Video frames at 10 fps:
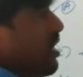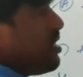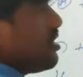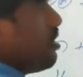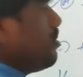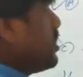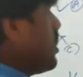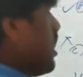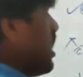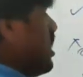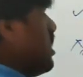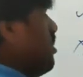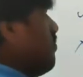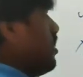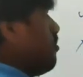is how much?
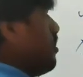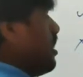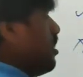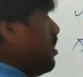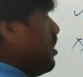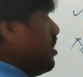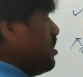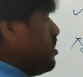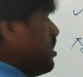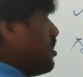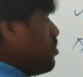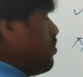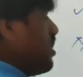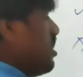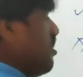81 by
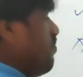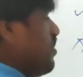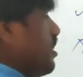625